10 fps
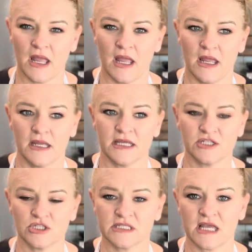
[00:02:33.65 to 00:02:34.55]
a
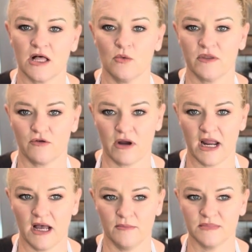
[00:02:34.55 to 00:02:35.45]
kitchen scale with
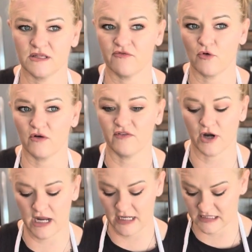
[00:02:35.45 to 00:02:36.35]
grams for
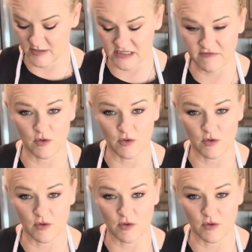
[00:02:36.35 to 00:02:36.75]
very inexpensive.